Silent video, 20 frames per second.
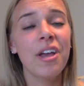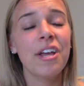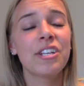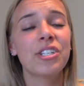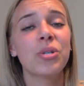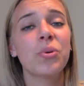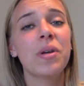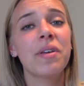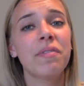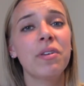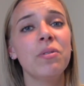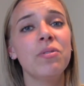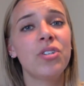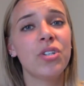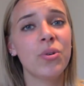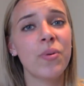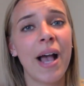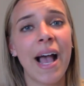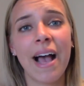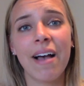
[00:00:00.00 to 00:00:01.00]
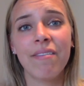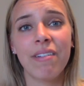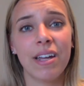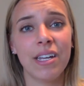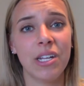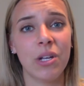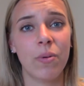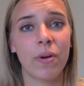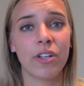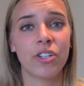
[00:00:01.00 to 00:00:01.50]
So if you do have
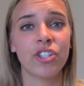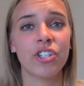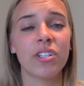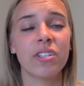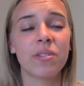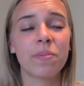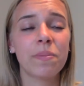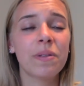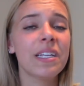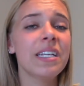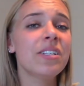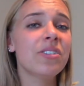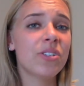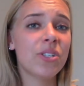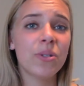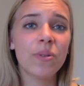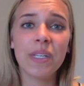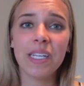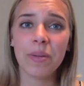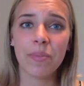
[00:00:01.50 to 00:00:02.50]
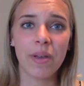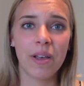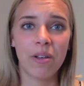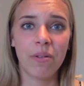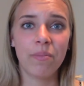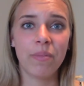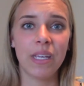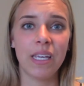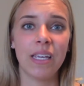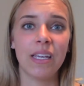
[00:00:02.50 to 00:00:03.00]
any questions, please do
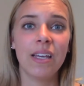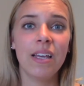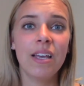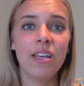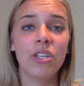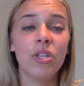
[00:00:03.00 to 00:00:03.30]
email me.